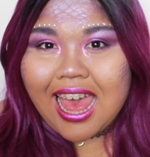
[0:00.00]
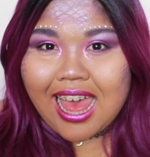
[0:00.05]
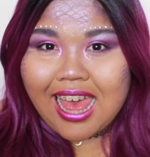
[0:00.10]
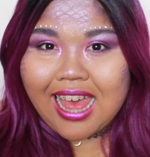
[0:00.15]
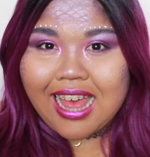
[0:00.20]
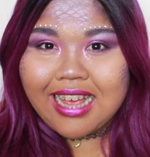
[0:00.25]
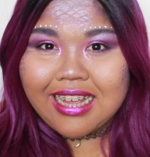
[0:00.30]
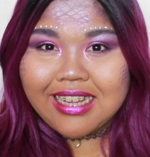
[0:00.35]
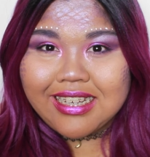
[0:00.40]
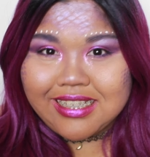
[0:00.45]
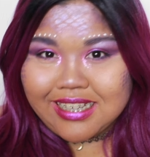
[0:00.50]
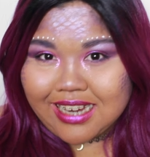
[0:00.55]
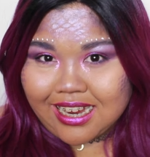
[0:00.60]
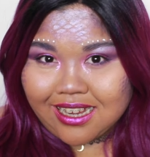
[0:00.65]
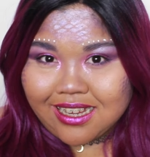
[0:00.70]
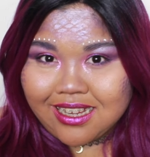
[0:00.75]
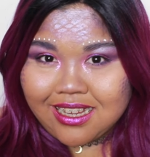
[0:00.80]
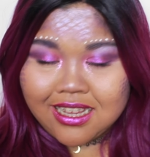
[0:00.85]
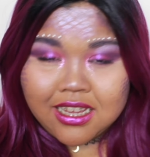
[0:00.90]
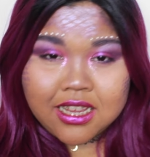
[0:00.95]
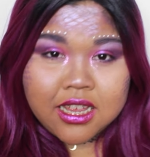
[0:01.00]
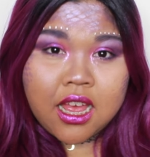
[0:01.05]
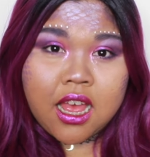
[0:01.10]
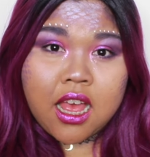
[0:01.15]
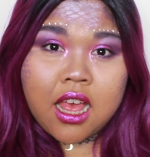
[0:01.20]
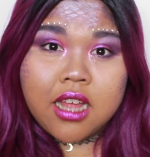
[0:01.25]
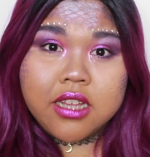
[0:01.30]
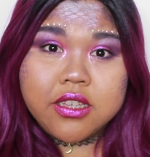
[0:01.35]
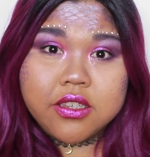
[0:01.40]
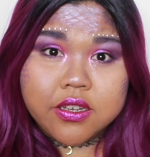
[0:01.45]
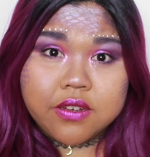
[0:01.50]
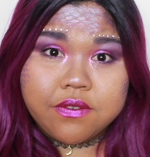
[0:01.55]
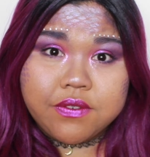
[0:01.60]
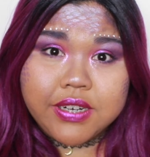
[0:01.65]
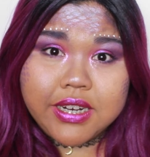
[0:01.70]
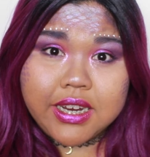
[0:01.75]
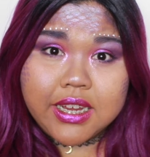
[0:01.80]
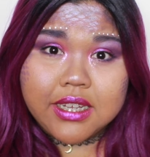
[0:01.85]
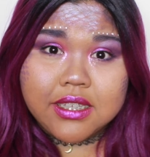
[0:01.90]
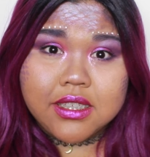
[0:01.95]
And yeah, don't
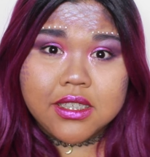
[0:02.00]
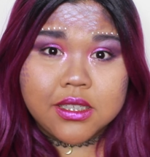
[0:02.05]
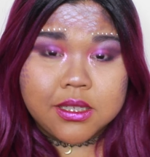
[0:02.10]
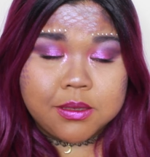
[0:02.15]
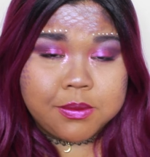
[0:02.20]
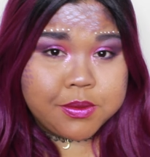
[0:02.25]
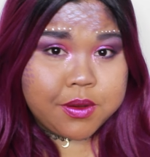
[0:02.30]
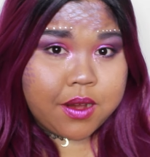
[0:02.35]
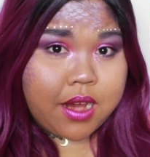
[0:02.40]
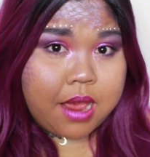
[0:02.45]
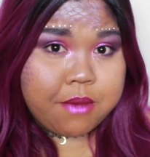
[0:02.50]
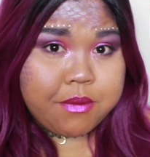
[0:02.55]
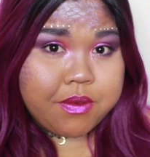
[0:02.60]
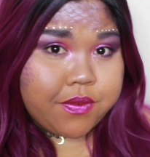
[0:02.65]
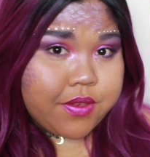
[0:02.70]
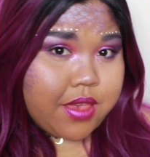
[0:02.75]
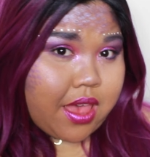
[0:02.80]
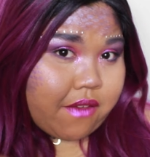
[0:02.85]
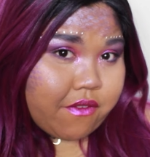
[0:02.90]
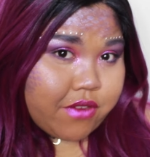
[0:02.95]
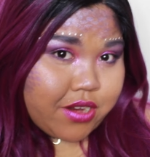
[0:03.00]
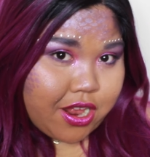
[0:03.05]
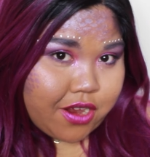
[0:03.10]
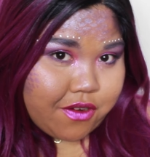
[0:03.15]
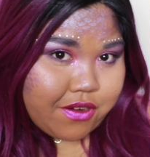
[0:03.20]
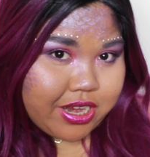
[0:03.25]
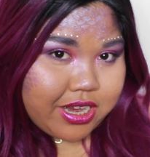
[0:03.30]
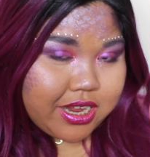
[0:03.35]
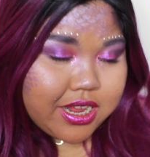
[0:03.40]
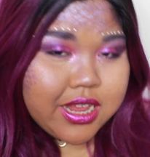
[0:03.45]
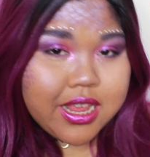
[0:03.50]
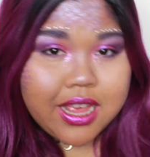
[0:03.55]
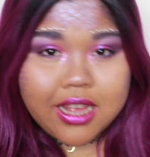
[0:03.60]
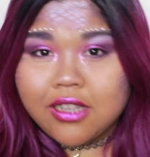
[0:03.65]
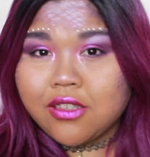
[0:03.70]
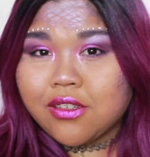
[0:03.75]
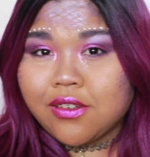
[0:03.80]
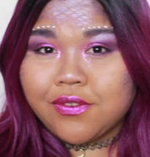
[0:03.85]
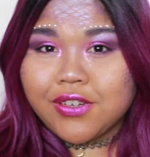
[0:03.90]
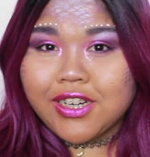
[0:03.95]
forget to subscribe if you haven't already
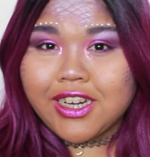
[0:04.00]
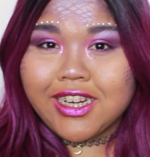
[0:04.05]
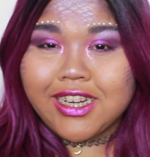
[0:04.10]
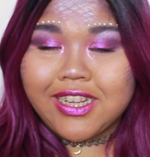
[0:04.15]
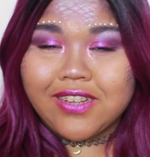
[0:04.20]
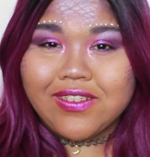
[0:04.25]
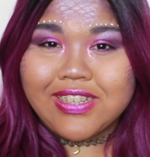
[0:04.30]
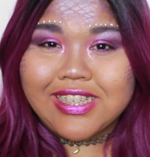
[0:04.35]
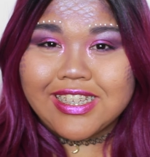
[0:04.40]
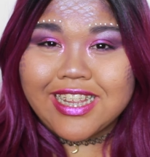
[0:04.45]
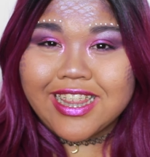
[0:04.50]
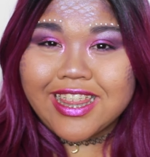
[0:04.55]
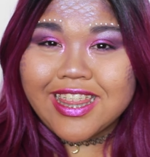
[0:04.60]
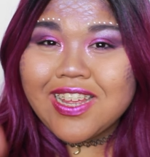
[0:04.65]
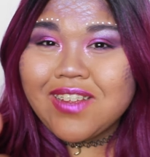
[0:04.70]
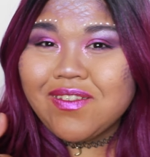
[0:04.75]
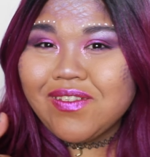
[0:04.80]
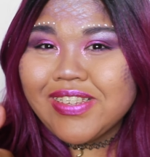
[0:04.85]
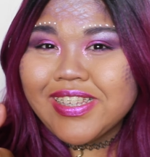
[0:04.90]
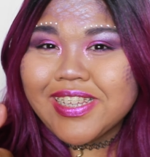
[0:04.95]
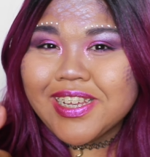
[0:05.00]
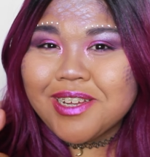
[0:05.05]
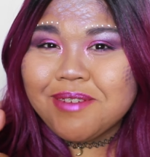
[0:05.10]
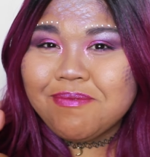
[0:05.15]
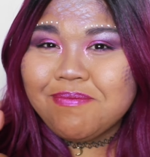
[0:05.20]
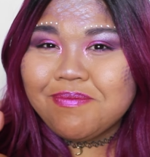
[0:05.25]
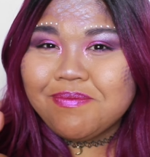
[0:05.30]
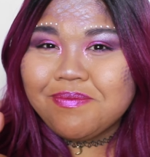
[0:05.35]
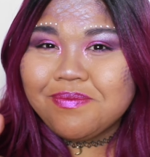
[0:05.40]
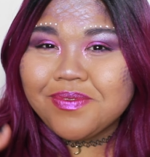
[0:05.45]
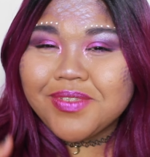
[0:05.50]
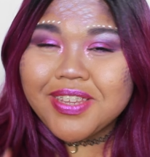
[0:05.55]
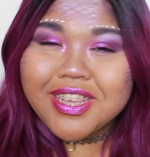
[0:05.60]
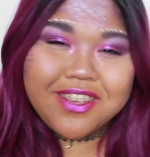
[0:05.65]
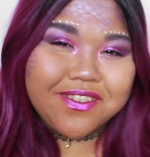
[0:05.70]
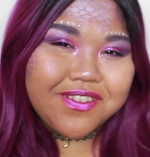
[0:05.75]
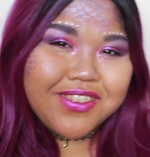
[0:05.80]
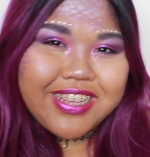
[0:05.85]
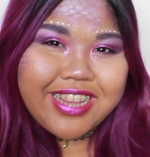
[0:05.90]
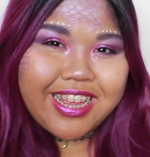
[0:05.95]
and don't forget to give this a thumbs up
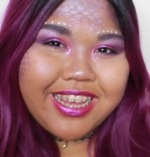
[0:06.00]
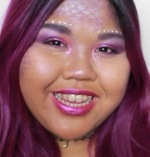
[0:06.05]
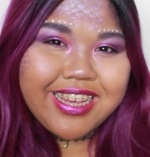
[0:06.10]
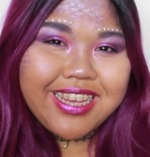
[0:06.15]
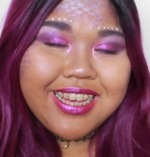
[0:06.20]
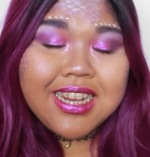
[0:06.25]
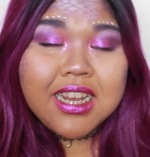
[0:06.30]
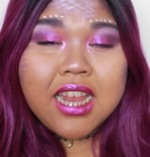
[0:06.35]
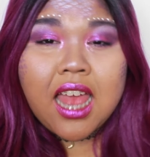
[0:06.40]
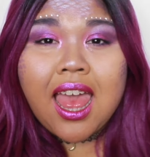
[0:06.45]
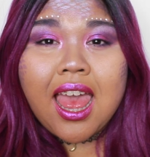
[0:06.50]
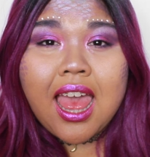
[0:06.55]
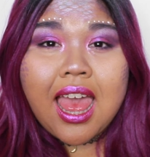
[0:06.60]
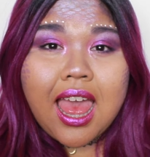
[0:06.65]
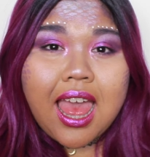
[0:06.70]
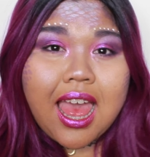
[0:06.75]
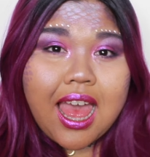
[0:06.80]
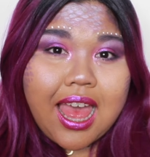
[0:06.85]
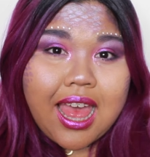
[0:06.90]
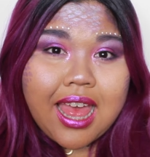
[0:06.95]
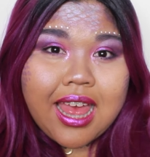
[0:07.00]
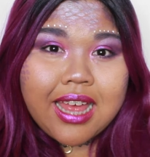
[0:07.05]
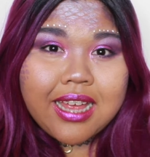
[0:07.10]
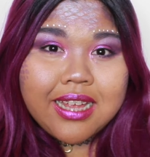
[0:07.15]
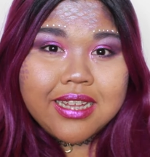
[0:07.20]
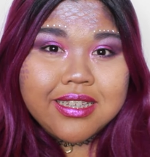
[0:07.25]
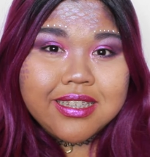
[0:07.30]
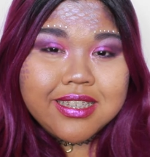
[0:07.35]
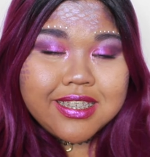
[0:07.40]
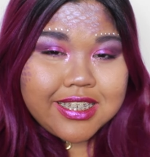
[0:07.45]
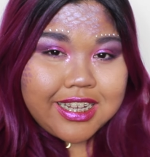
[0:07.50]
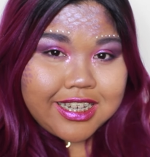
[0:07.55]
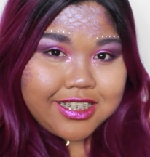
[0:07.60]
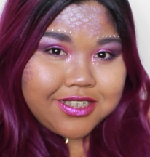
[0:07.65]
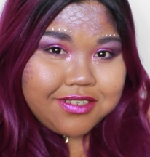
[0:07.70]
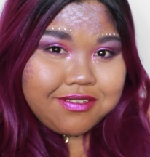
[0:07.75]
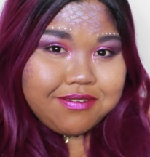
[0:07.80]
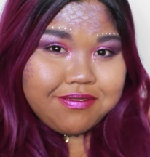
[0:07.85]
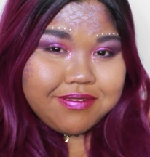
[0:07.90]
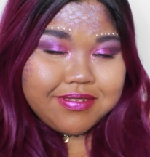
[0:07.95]
if you like it and stay
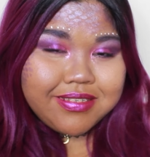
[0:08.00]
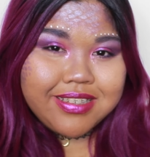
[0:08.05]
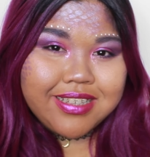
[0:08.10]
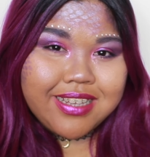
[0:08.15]
tuned.